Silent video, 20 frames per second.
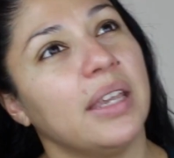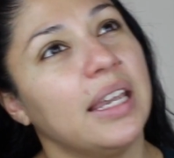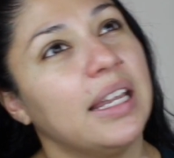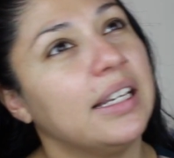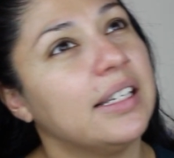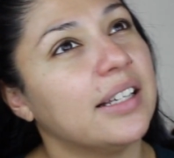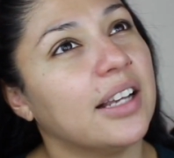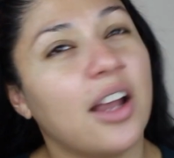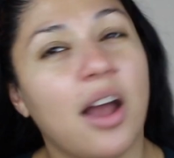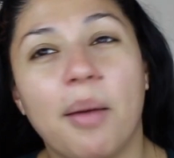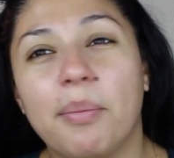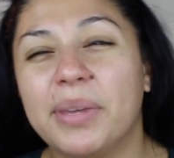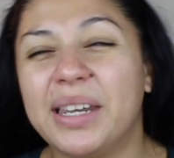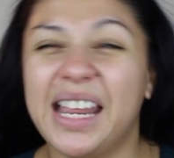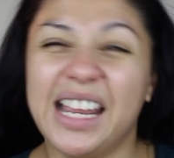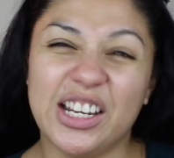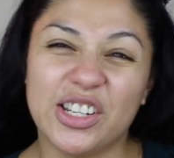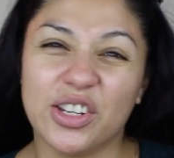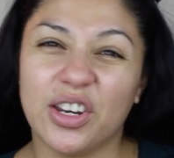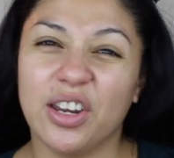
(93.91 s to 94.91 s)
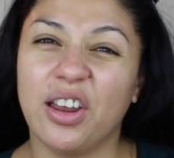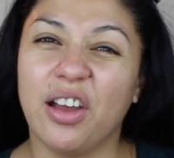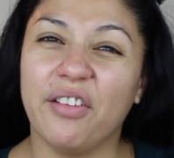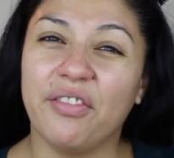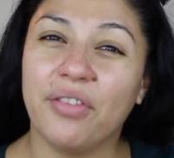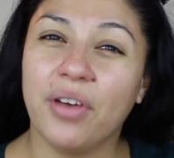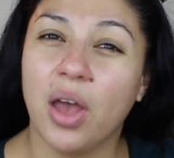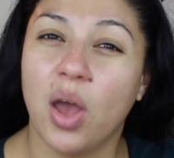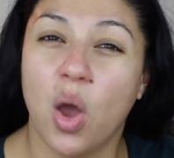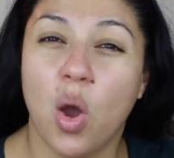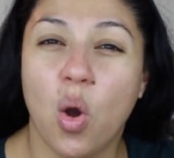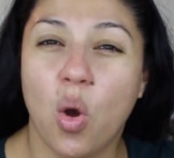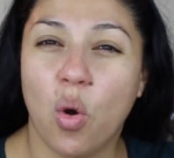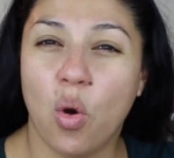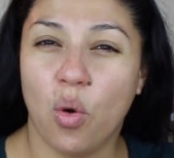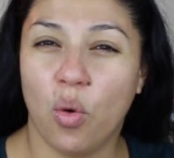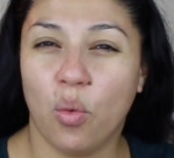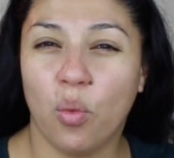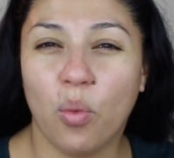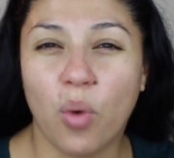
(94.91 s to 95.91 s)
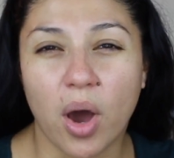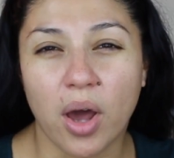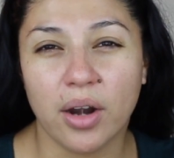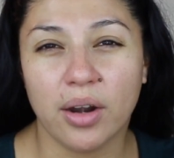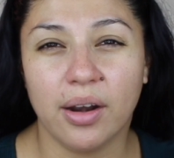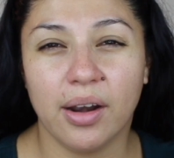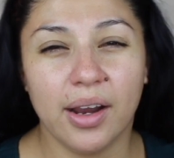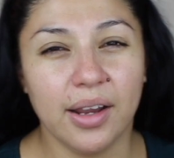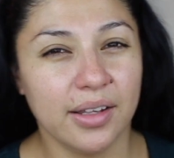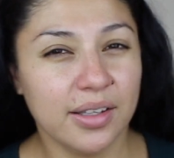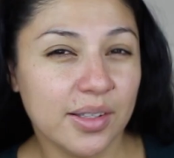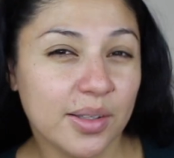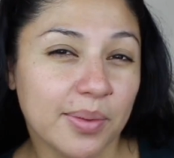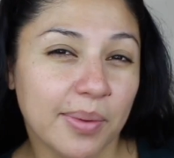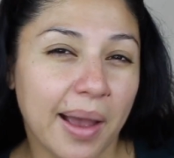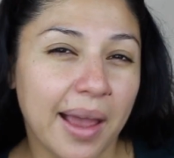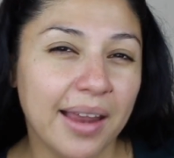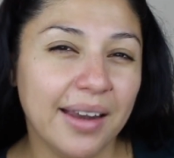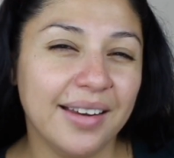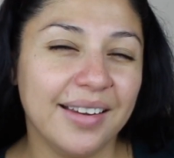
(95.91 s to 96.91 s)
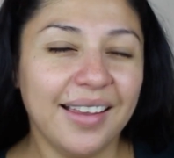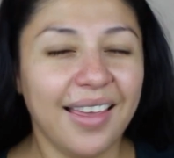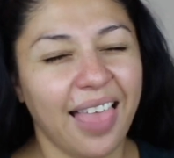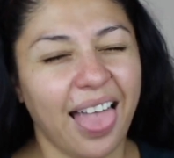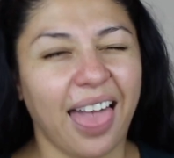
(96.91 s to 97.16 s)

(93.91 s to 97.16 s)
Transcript: It's a combination of water and sweat.